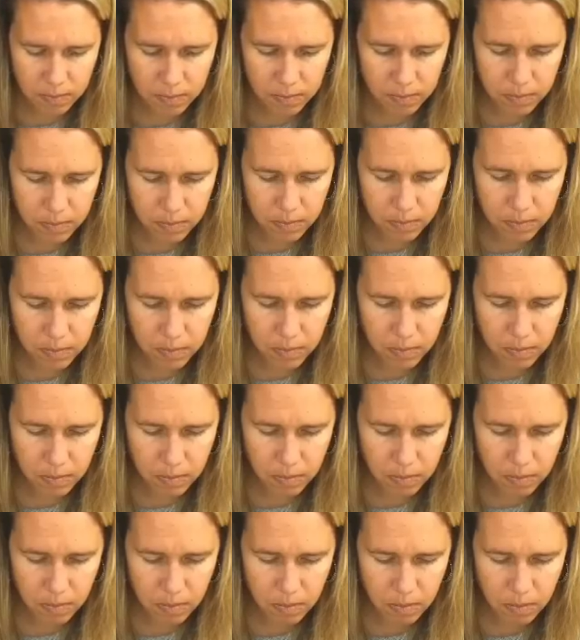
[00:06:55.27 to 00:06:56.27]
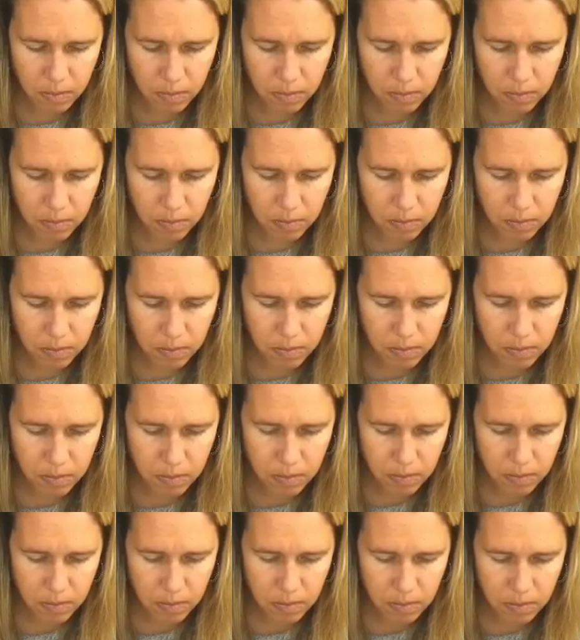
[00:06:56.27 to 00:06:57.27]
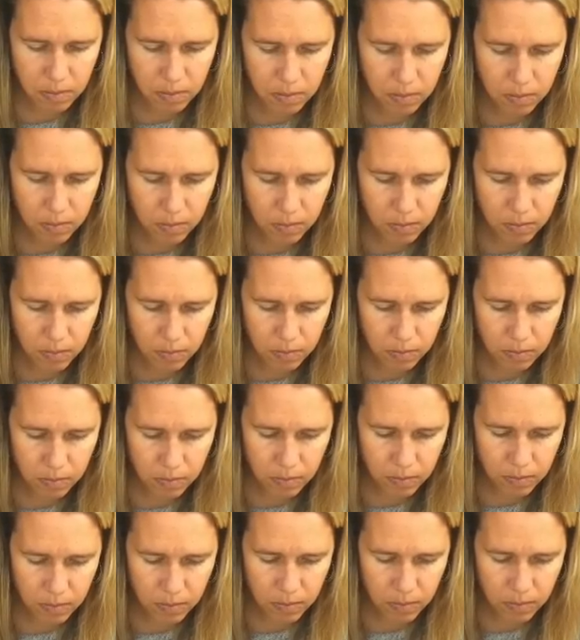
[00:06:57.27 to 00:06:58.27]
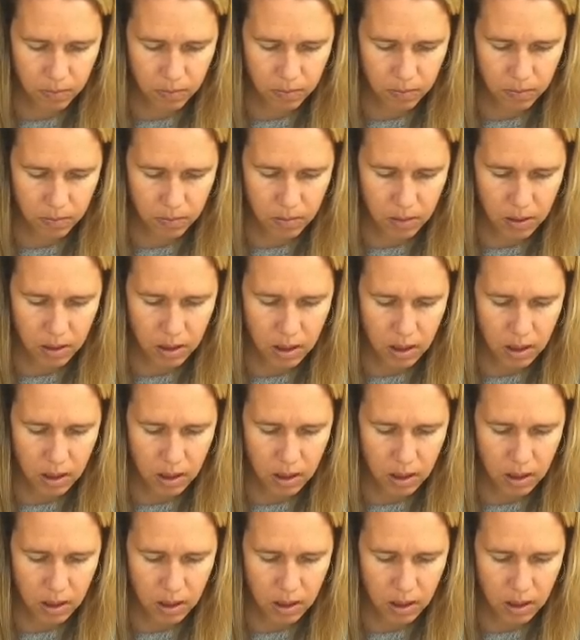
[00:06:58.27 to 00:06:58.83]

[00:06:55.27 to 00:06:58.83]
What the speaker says: Nobody speaks.